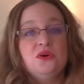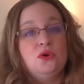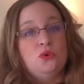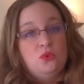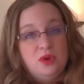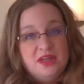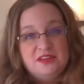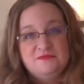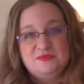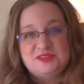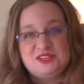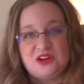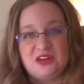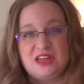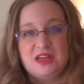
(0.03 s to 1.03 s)
We have been
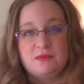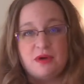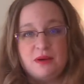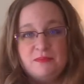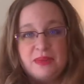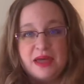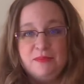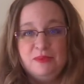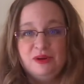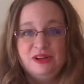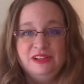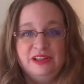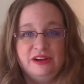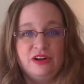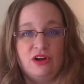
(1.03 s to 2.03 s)
talking about paper
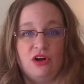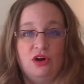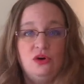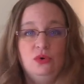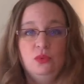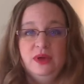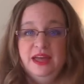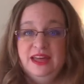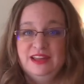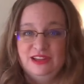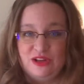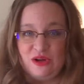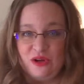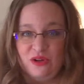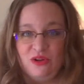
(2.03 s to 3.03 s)
clutter all week
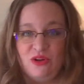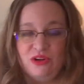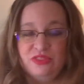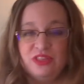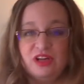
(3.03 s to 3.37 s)
long on the